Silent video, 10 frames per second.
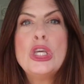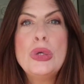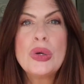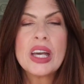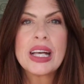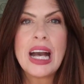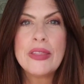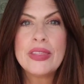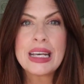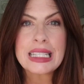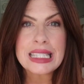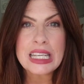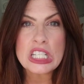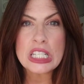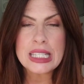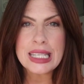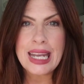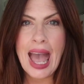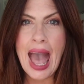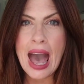You can cut the extensions
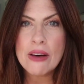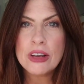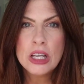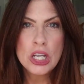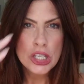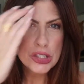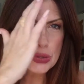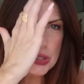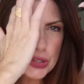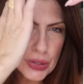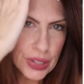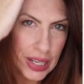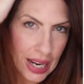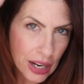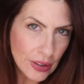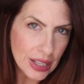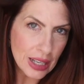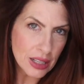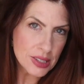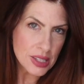in half. So certain
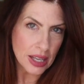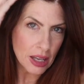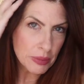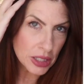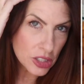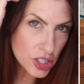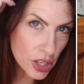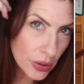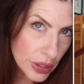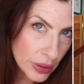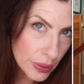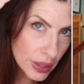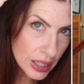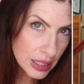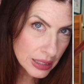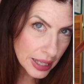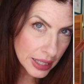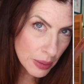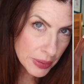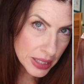areas, like I'm gonna show you,
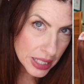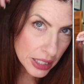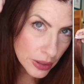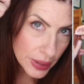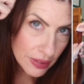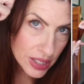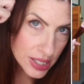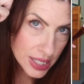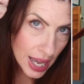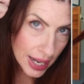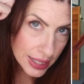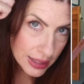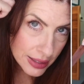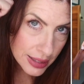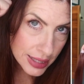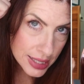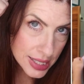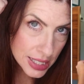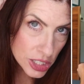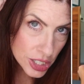like up in here, we have this tiny little
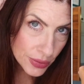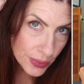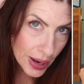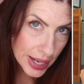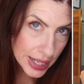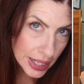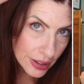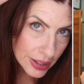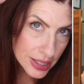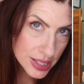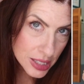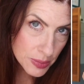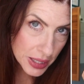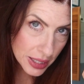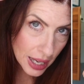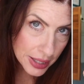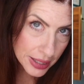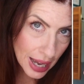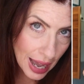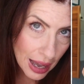extension right here because it's been cut
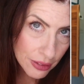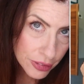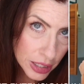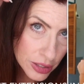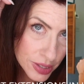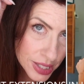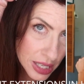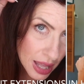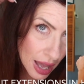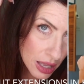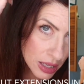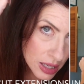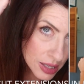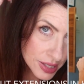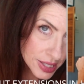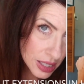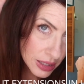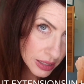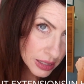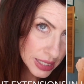in half. Can you see that? See
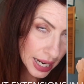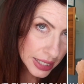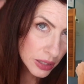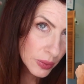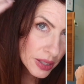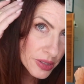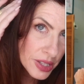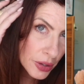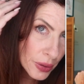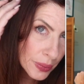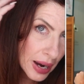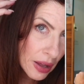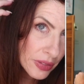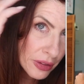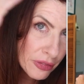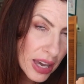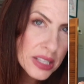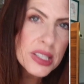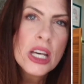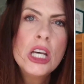little tiny ones that are around the
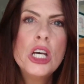face.